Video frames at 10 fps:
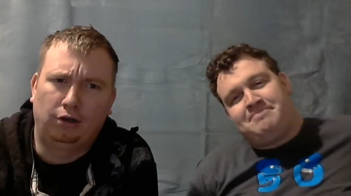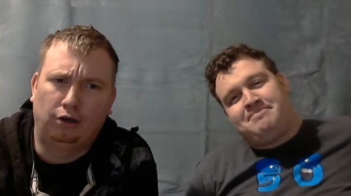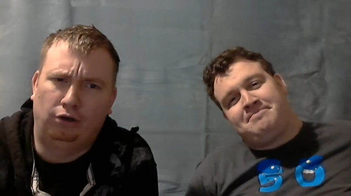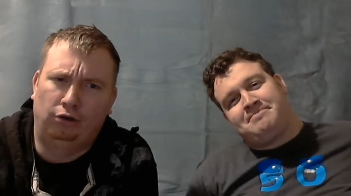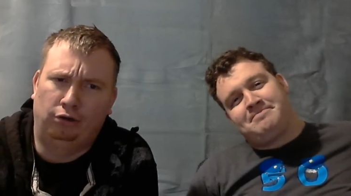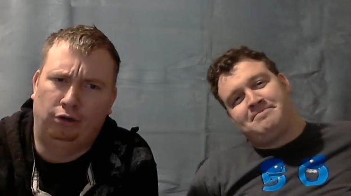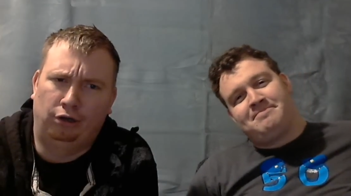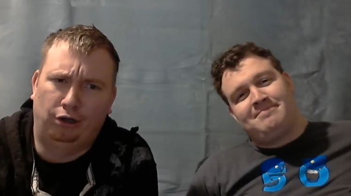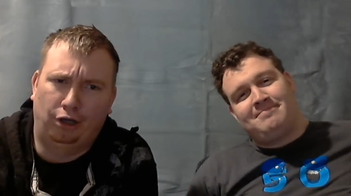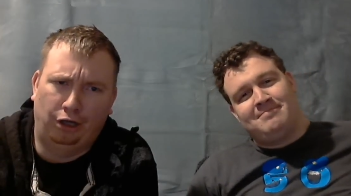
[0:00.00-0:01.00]

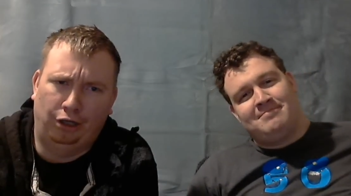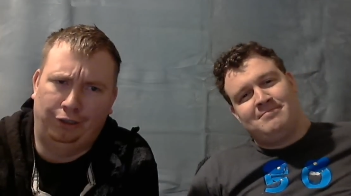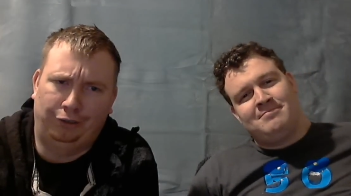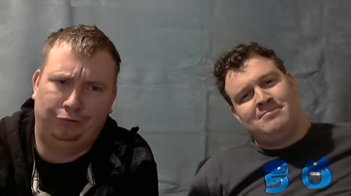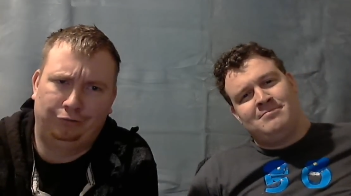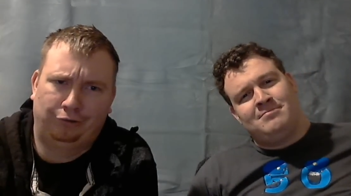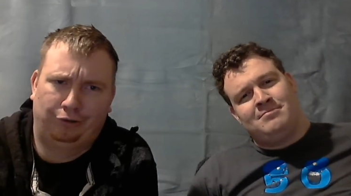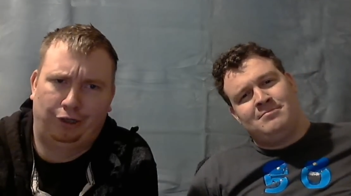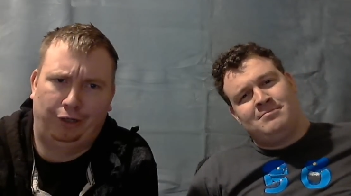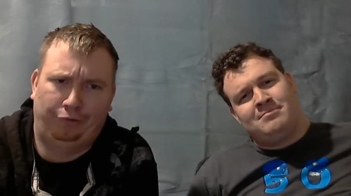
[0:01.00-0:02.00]
Speaker 1: Uh, I,
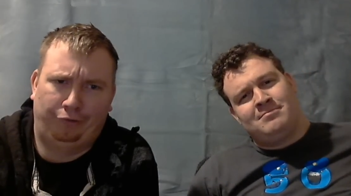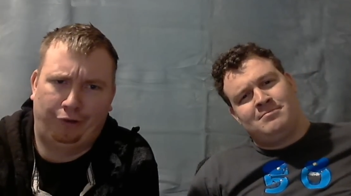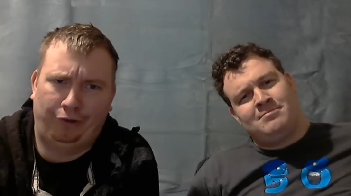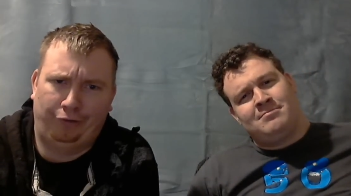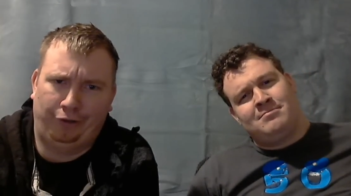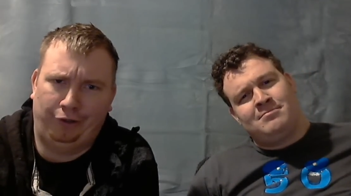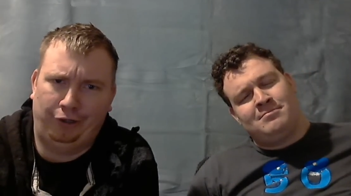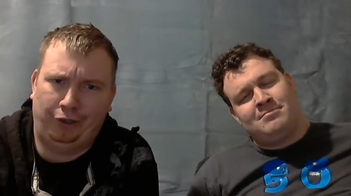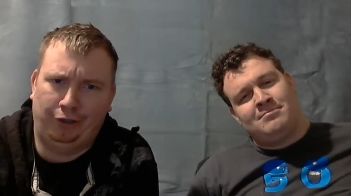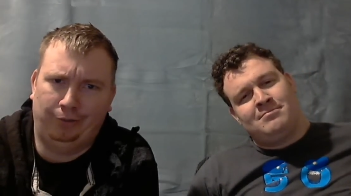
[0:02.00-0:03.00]
I thought
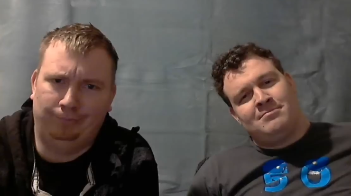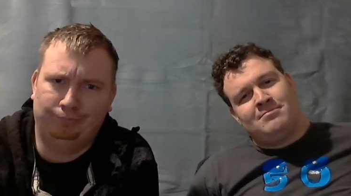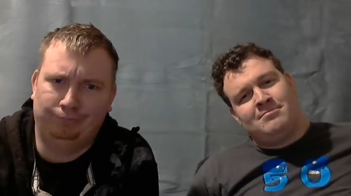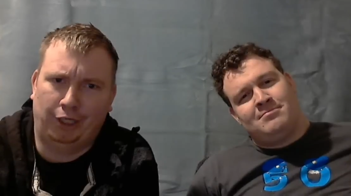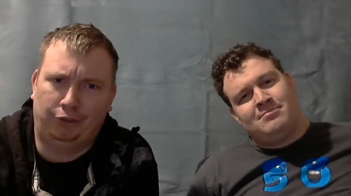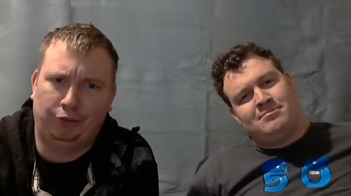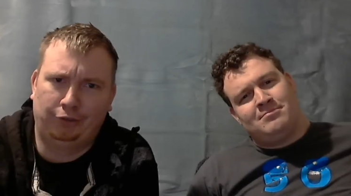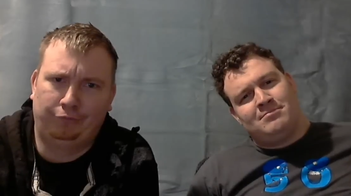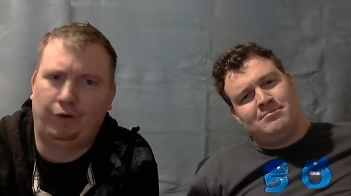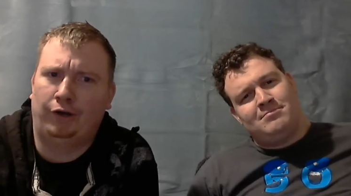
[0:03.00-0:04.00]
that um, I
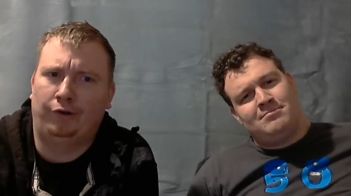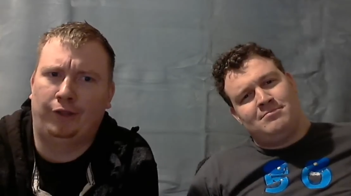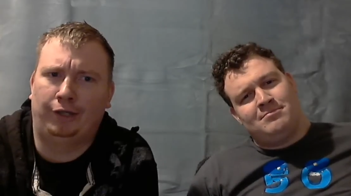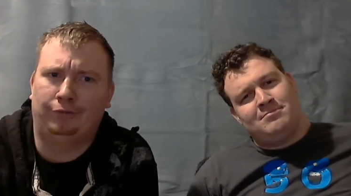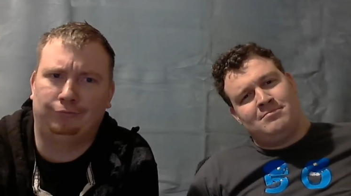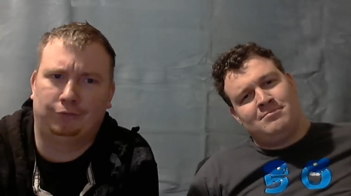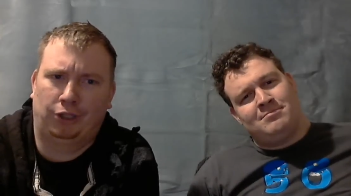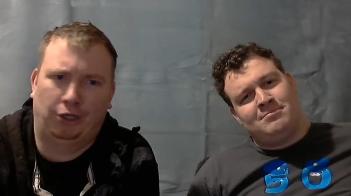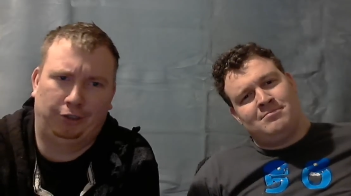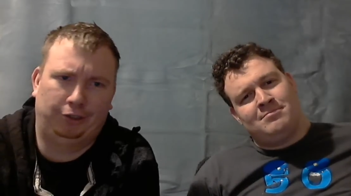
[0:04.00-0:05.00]
could fire that
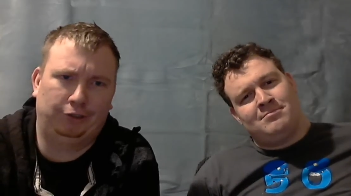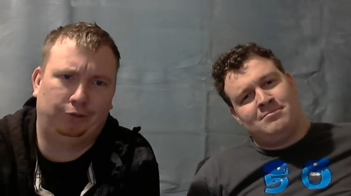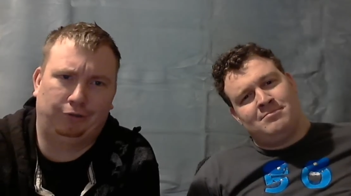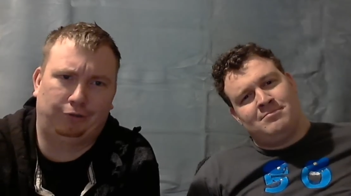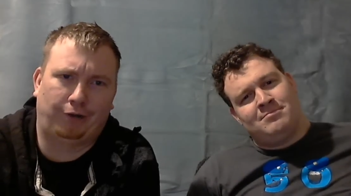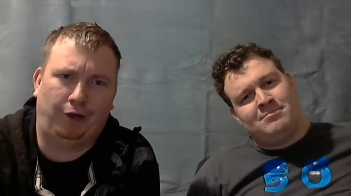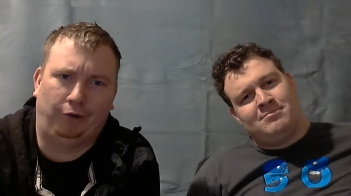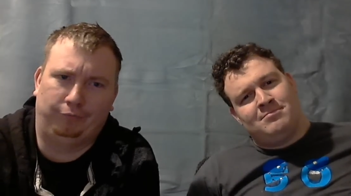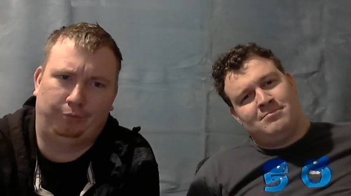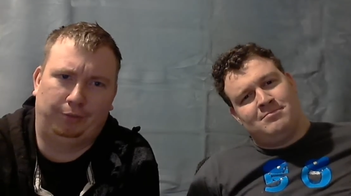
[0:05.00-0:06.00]
gun into the
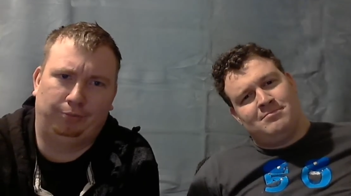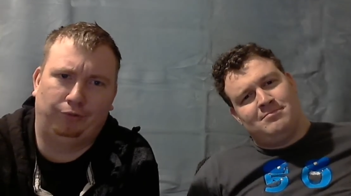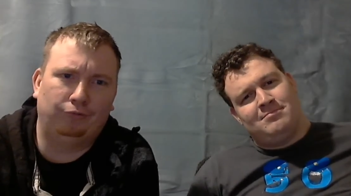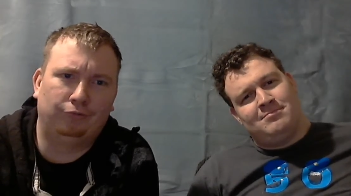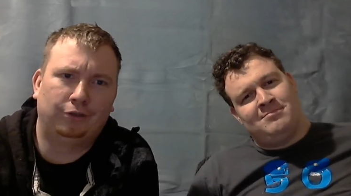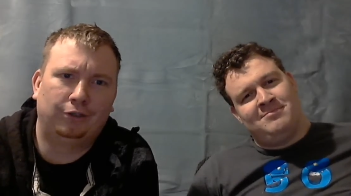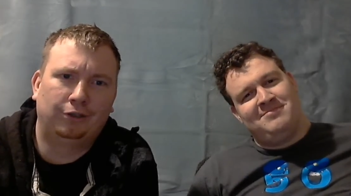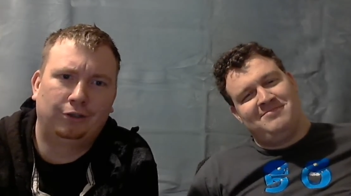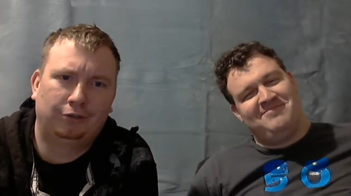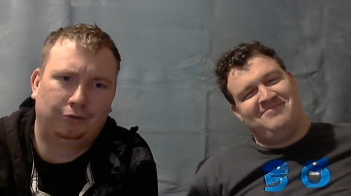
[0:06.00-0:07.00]
crowd of people.
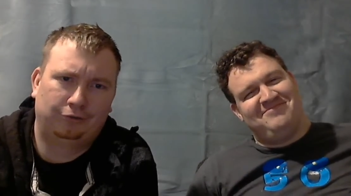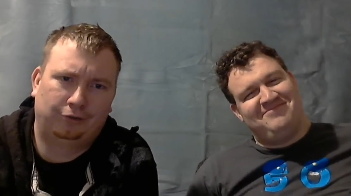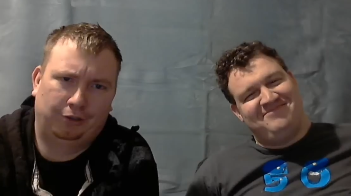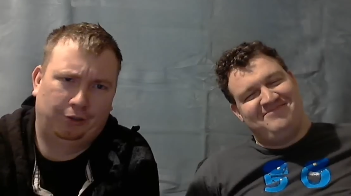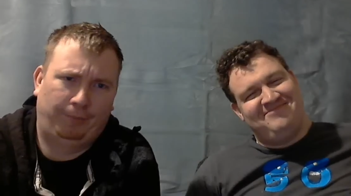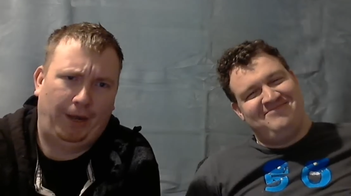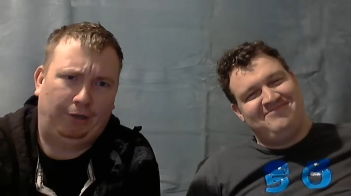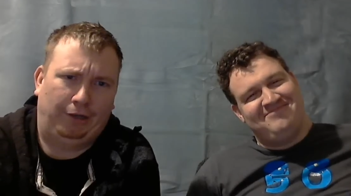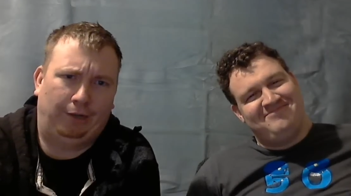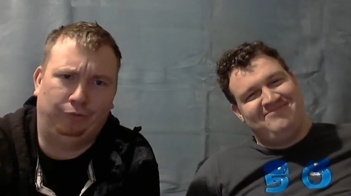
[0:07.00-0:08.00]
Uh, the
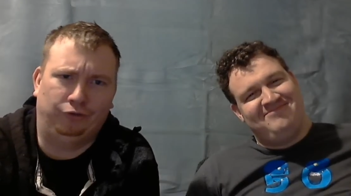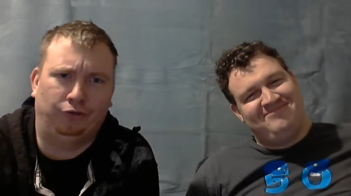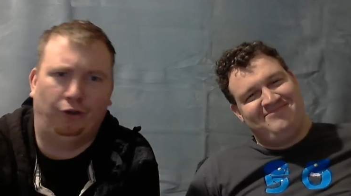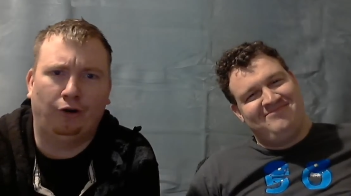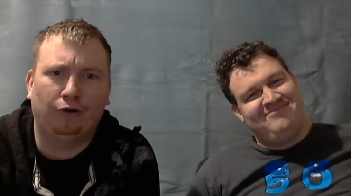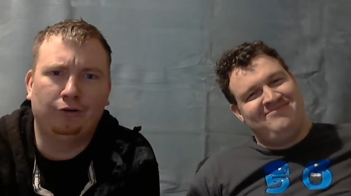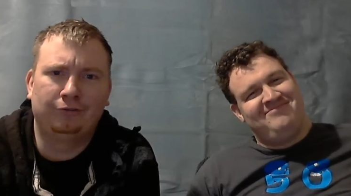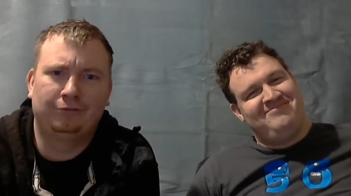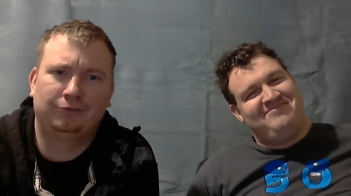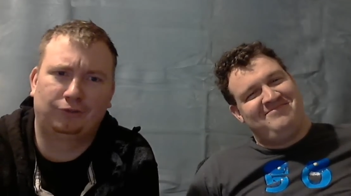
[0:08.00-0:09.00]
bad guy was in there
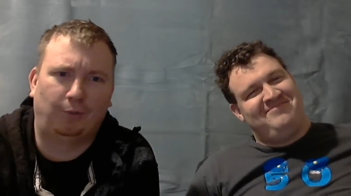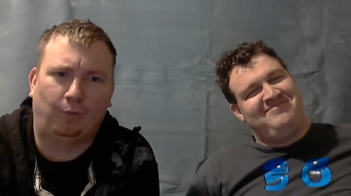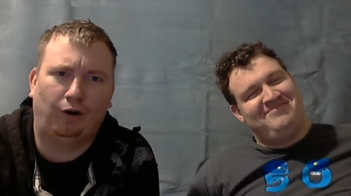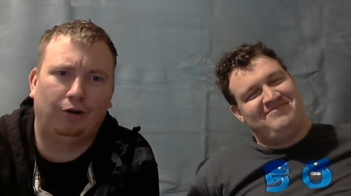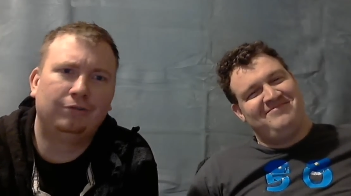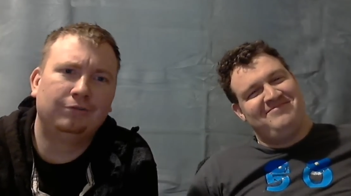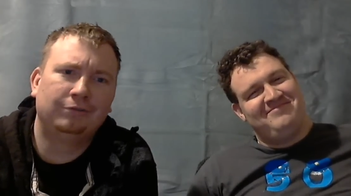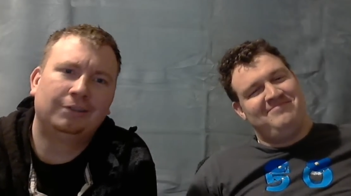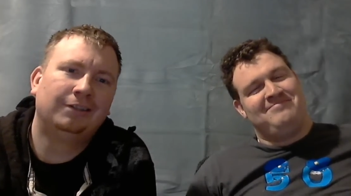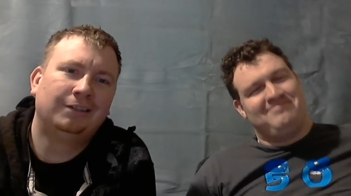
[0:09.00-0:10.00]
somewhere.
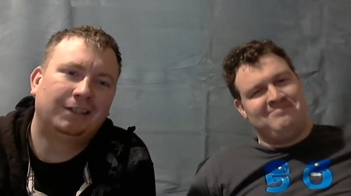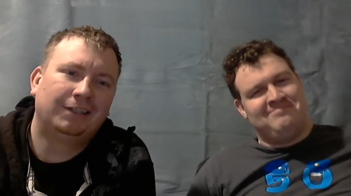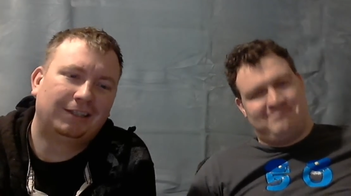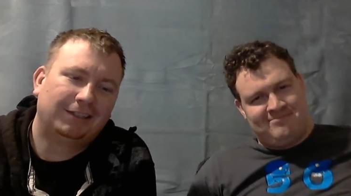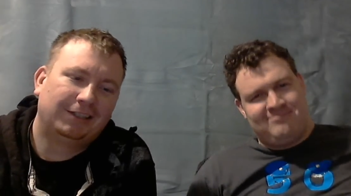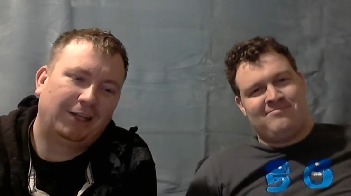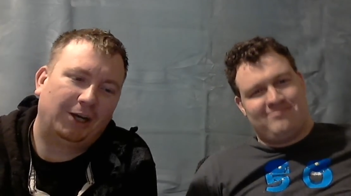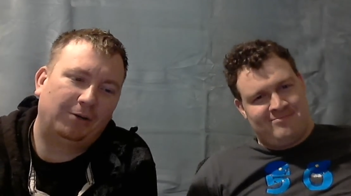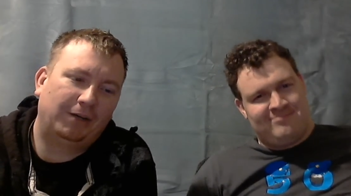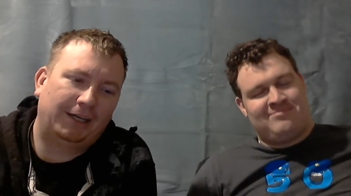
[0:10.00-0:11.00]

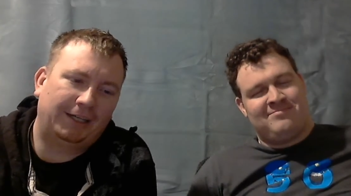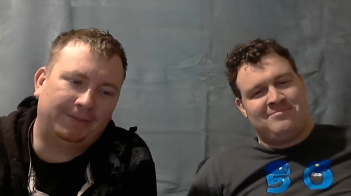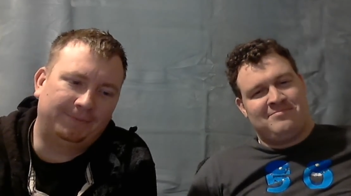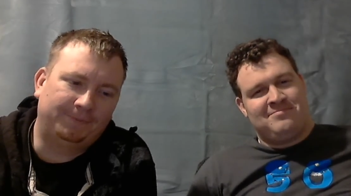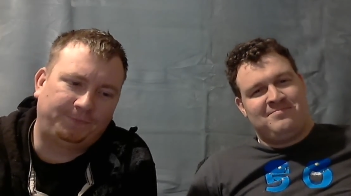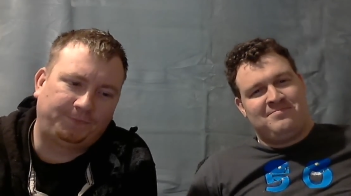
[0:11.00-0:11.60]
No, um,